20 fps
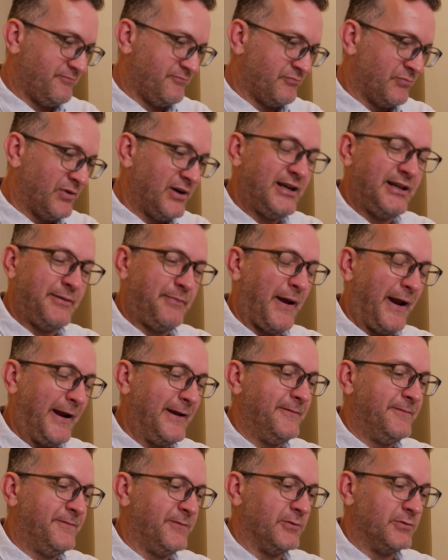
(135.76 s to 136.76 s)
really
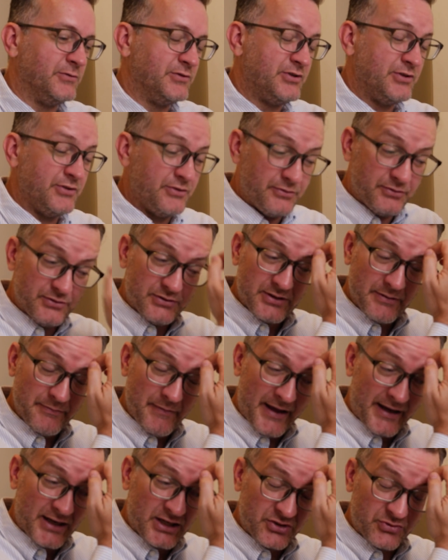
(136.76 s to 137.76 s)
painful to
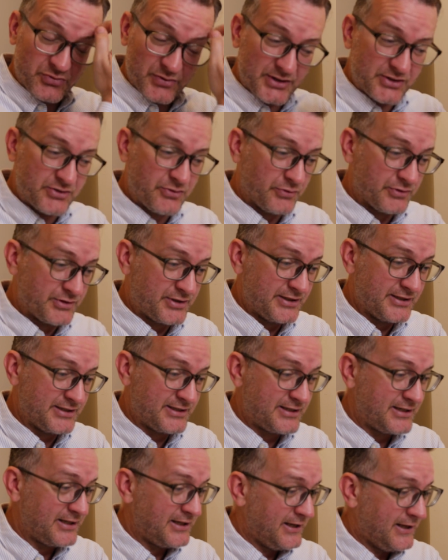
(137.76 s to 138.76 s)
manage
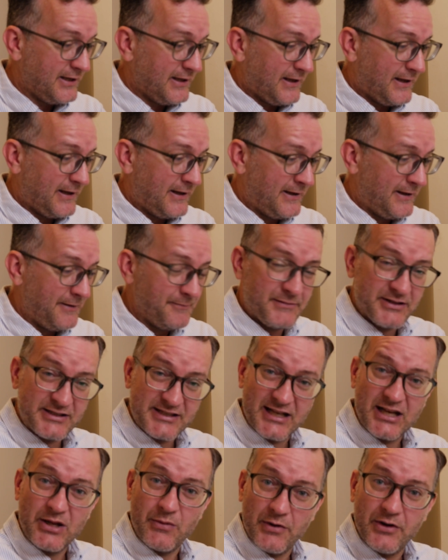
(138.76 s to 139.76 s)
resources. Does
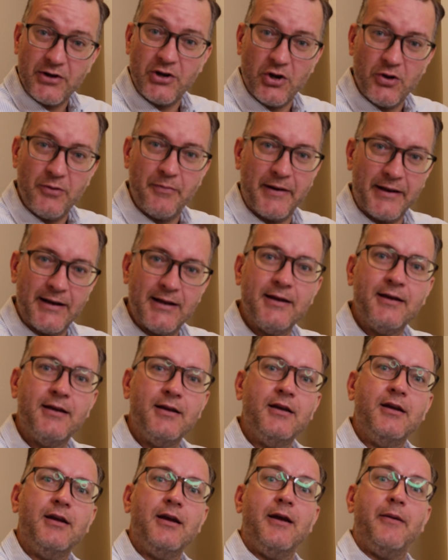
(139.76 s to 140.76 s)
anyone know better?
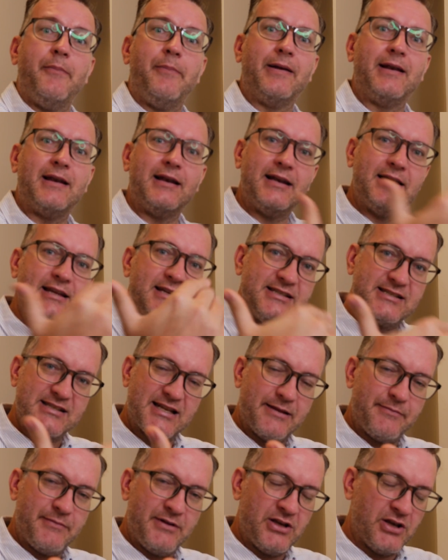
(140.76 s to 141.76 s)
Please
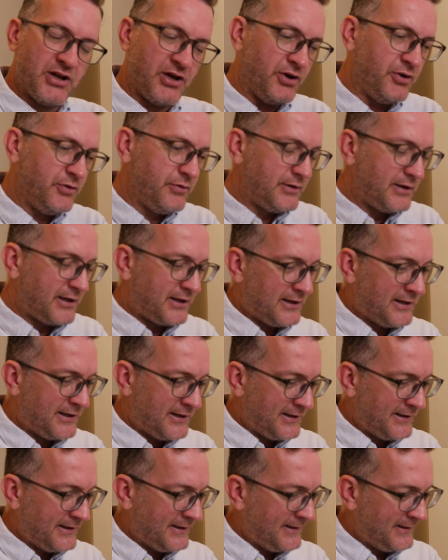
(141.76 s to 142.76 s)
let me know.
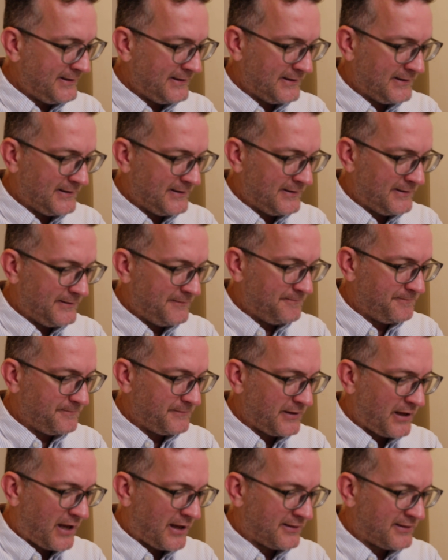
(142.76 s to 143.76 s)
I
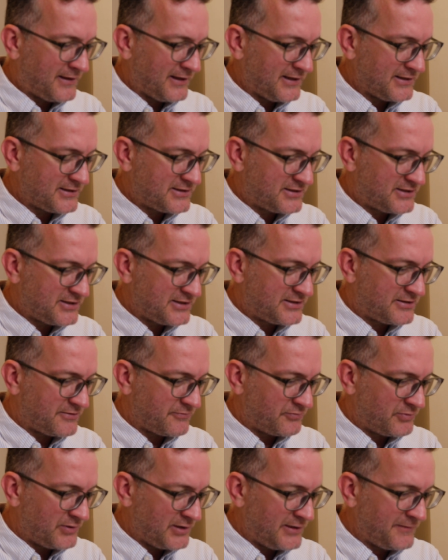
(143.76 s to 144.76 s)
think it's just a
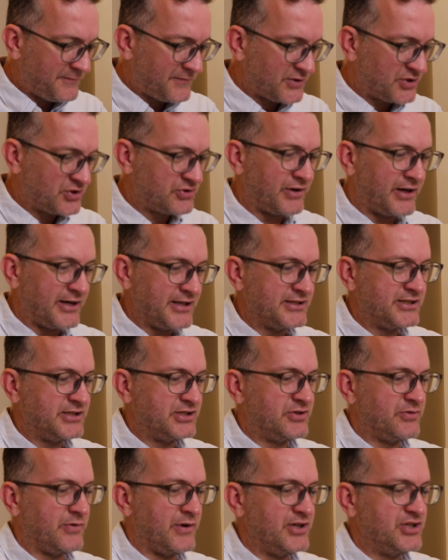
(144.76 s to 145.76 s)
really frustrating
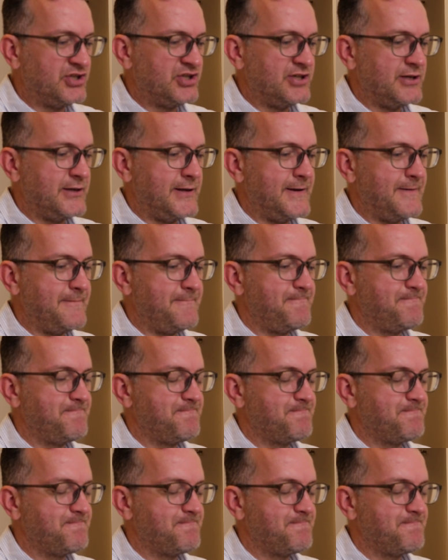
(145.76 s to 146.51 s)
situation here.